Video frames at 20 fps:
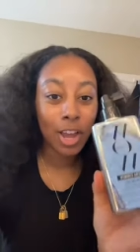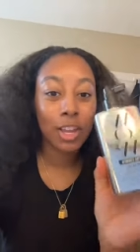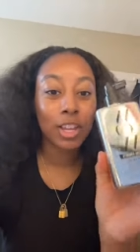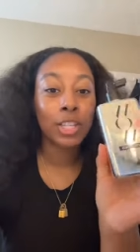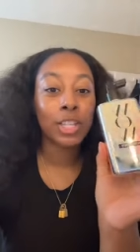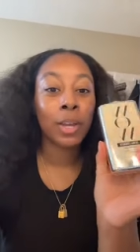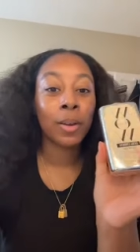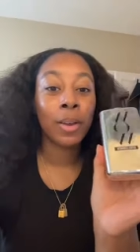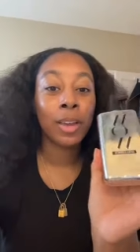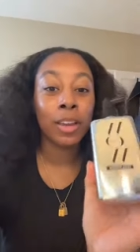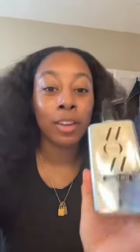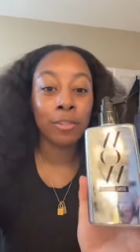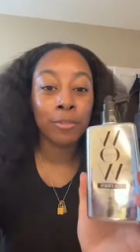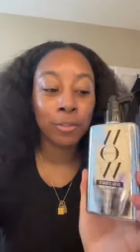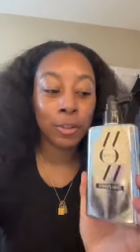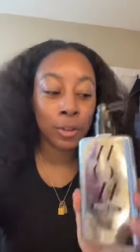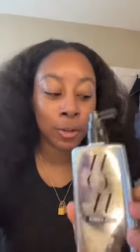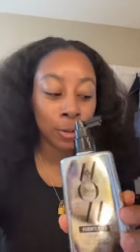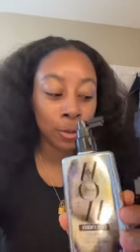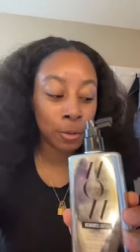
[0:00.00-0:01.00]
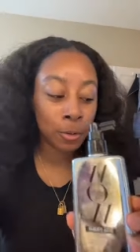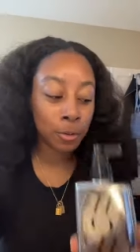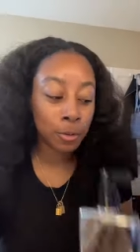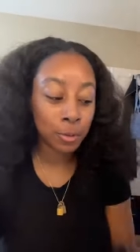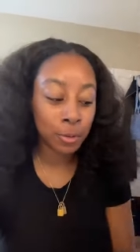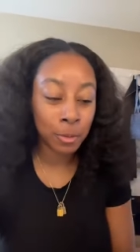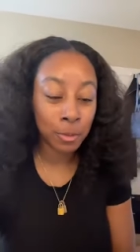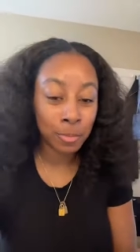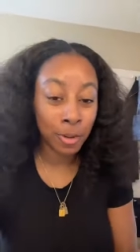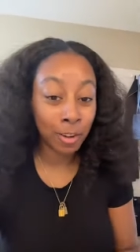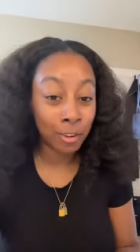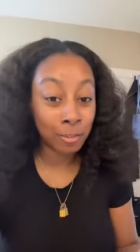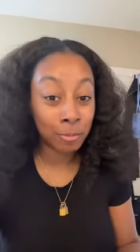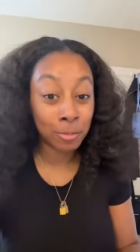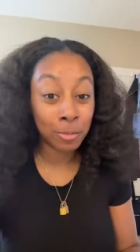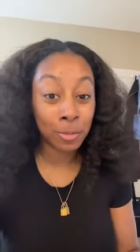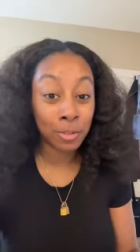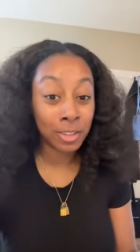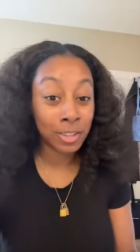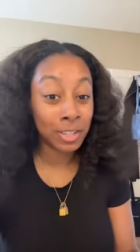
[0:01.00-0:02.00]
So if you, you might have
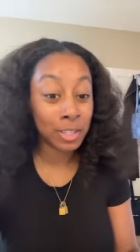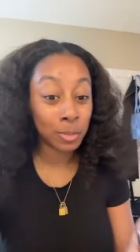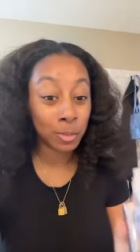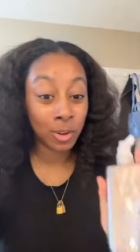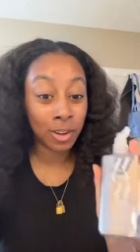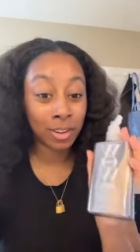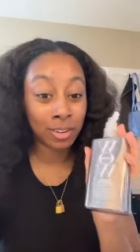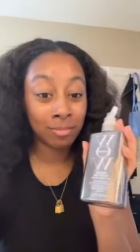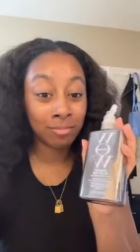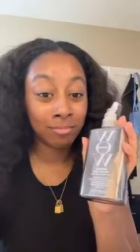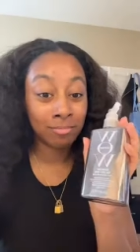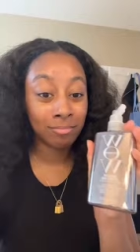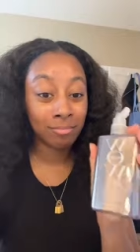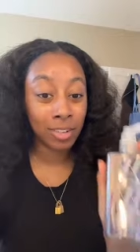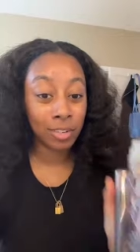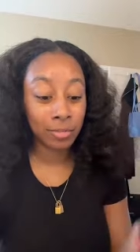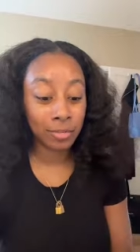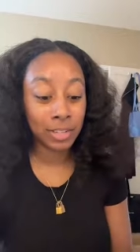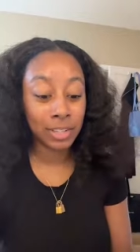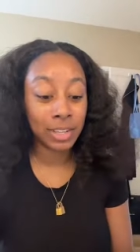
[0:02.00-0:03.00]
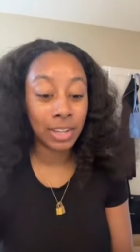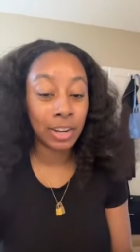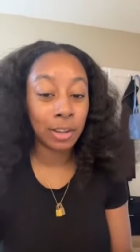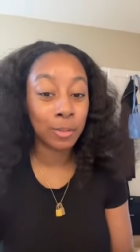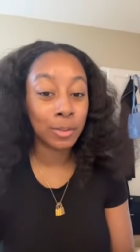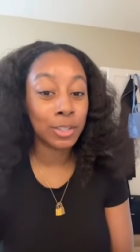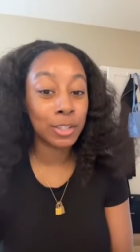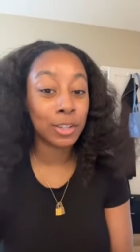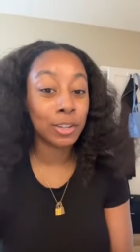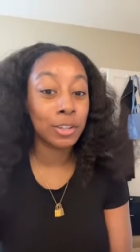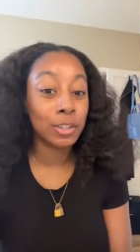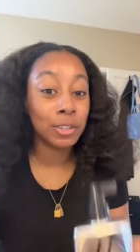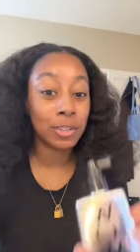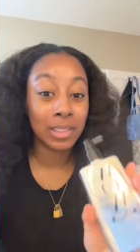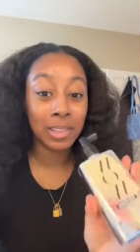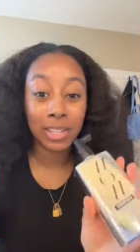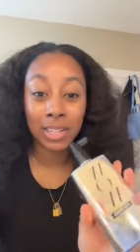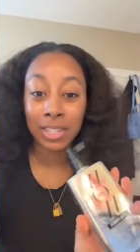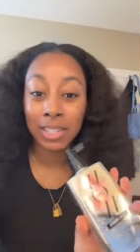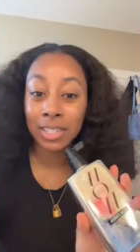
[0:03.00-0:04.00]
bought this one thinking it was going to do
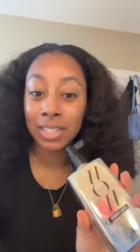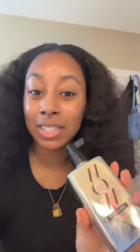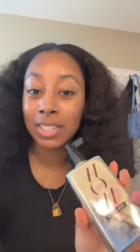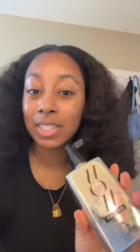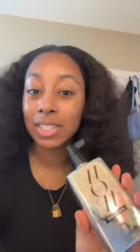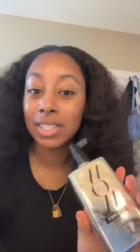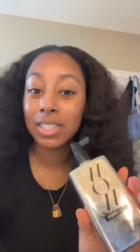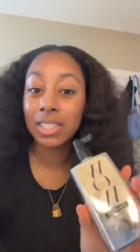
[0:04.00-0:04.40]
this,